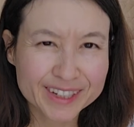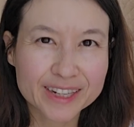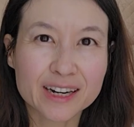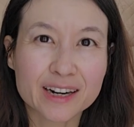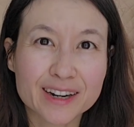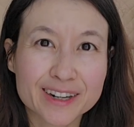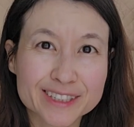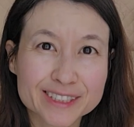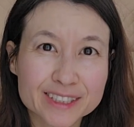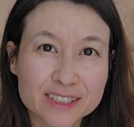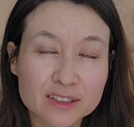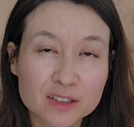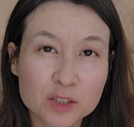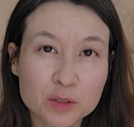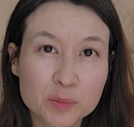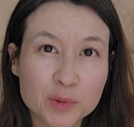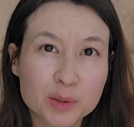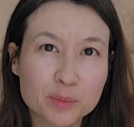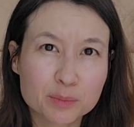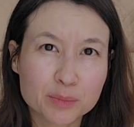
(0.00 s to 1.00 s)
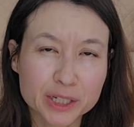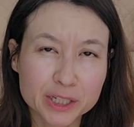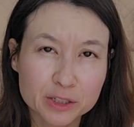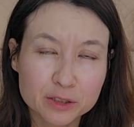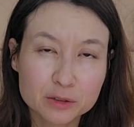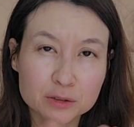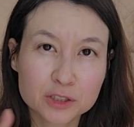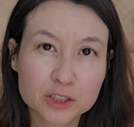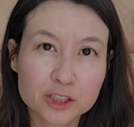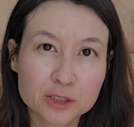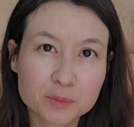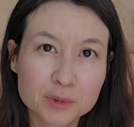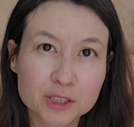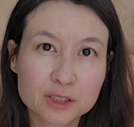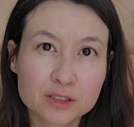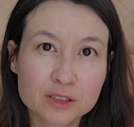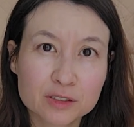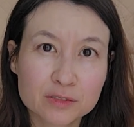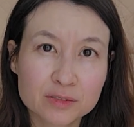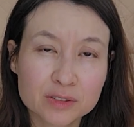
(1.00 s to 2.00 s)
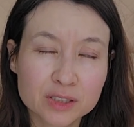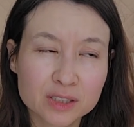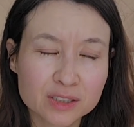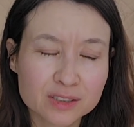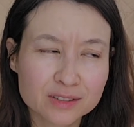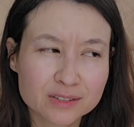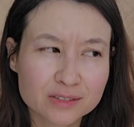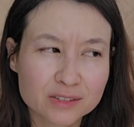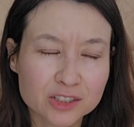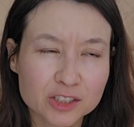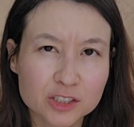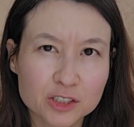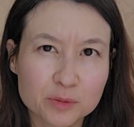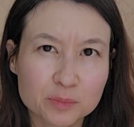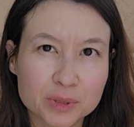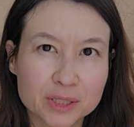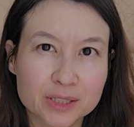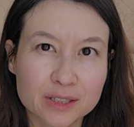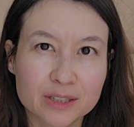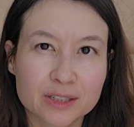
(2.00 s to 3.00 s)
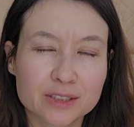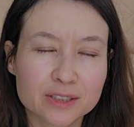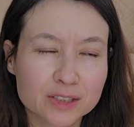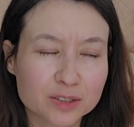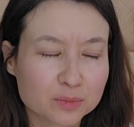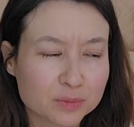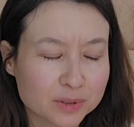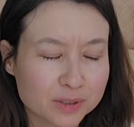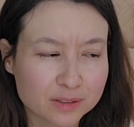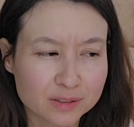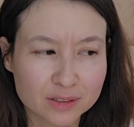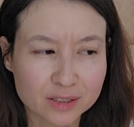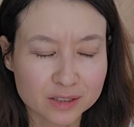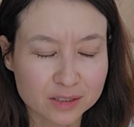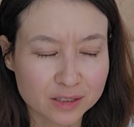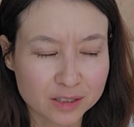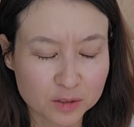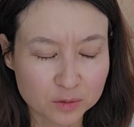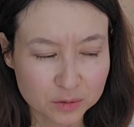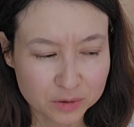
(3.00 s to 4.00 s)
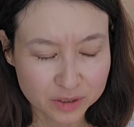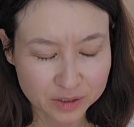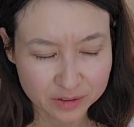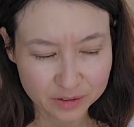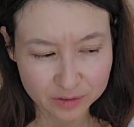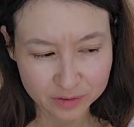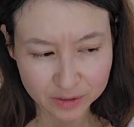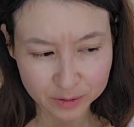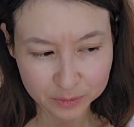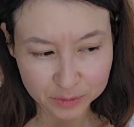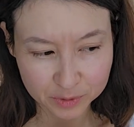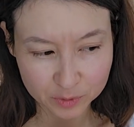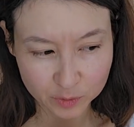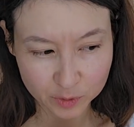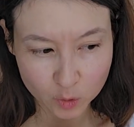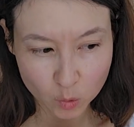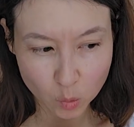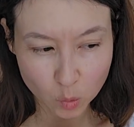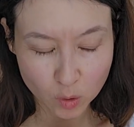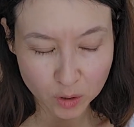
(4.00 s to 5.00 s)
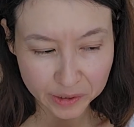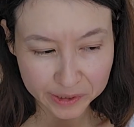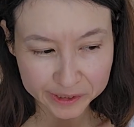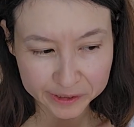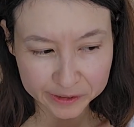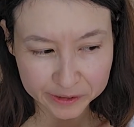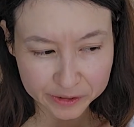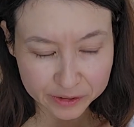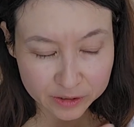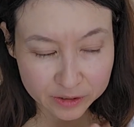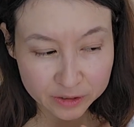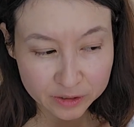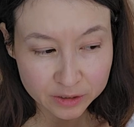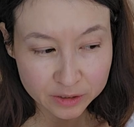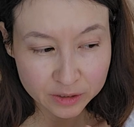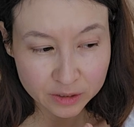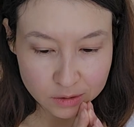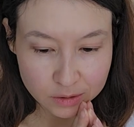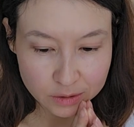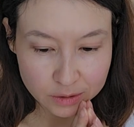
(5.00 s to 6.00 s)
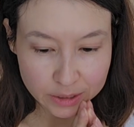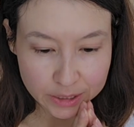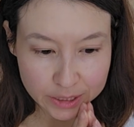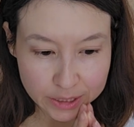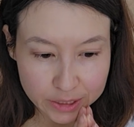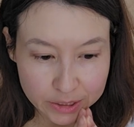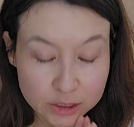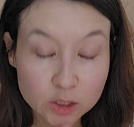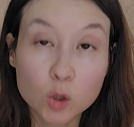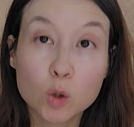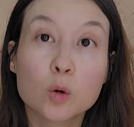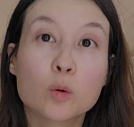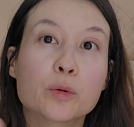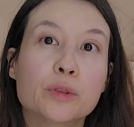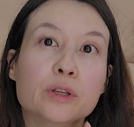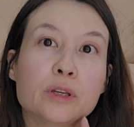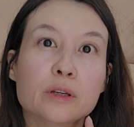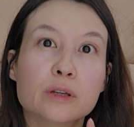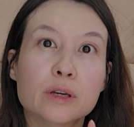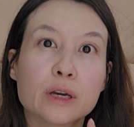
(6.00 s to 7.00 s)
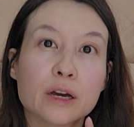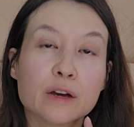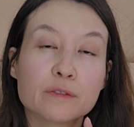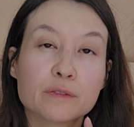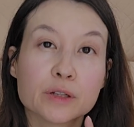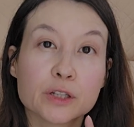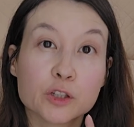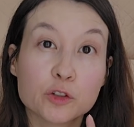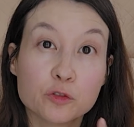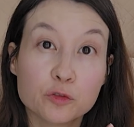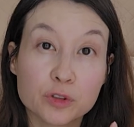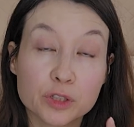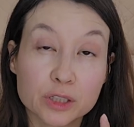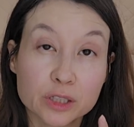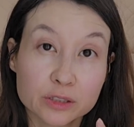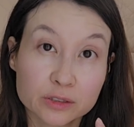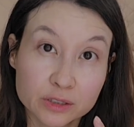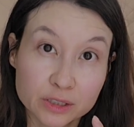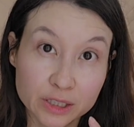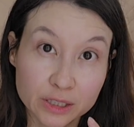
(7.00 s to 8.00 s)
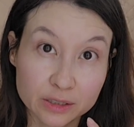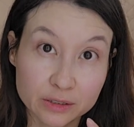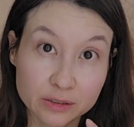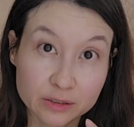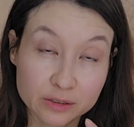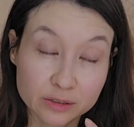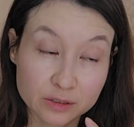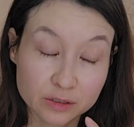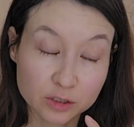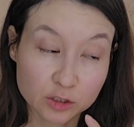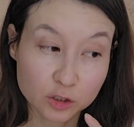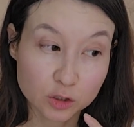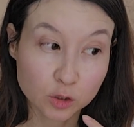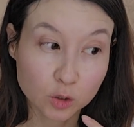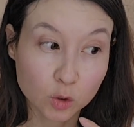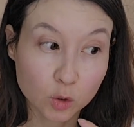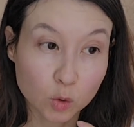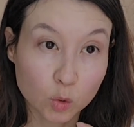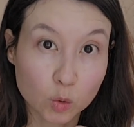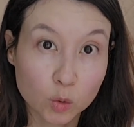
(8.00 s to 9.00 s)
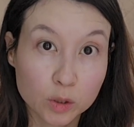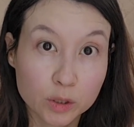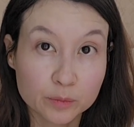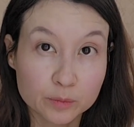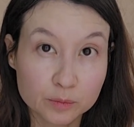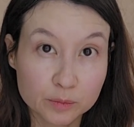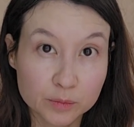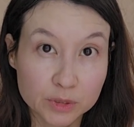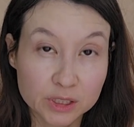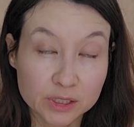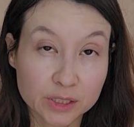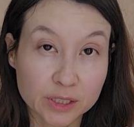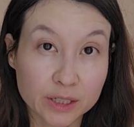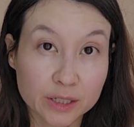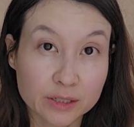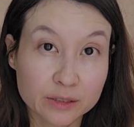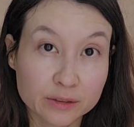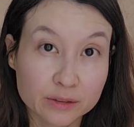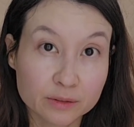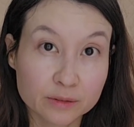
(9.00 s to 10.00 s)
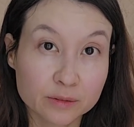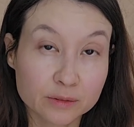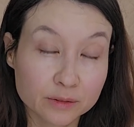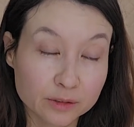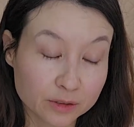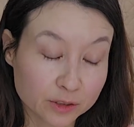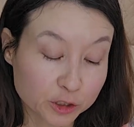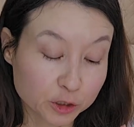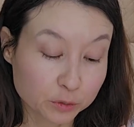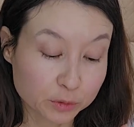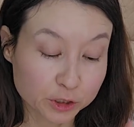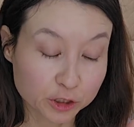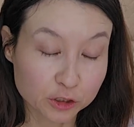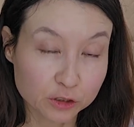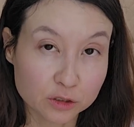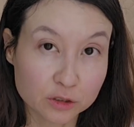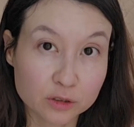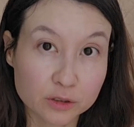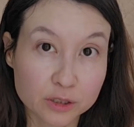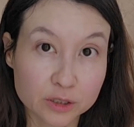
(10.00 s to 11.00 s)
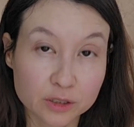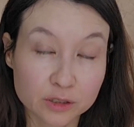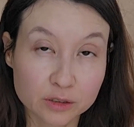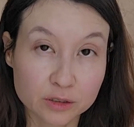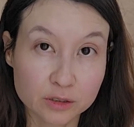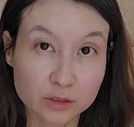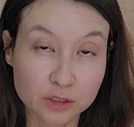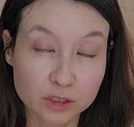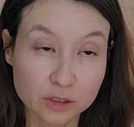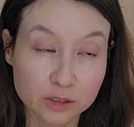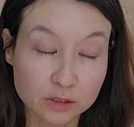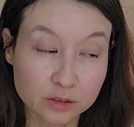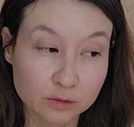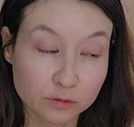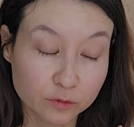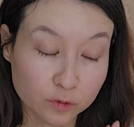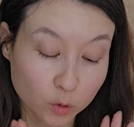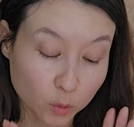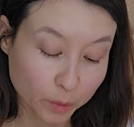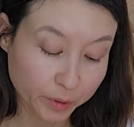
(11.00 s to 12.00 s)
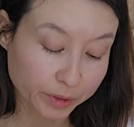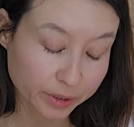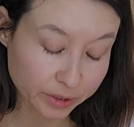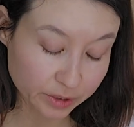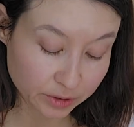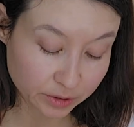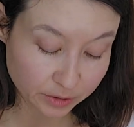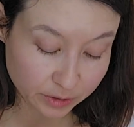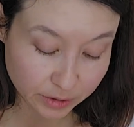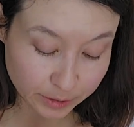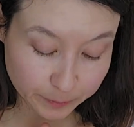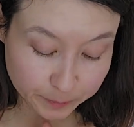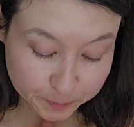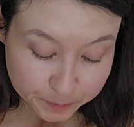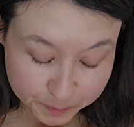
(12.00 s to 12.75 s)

I sent them the microchip certificate just because, but I don't think that was required. And the FAVN test. So scan the original and then just forward that to them.